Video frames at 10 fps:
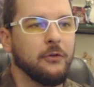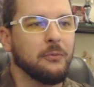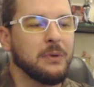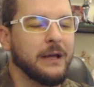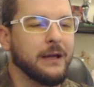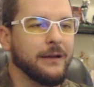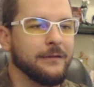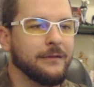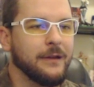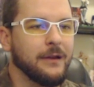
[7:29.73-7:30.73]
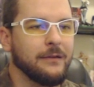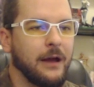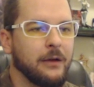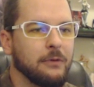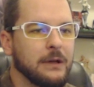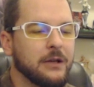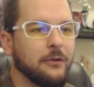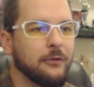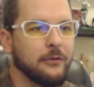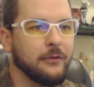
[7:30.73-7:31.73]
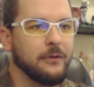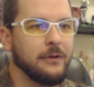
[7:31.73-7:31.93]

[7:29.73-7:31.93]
to playing is I really use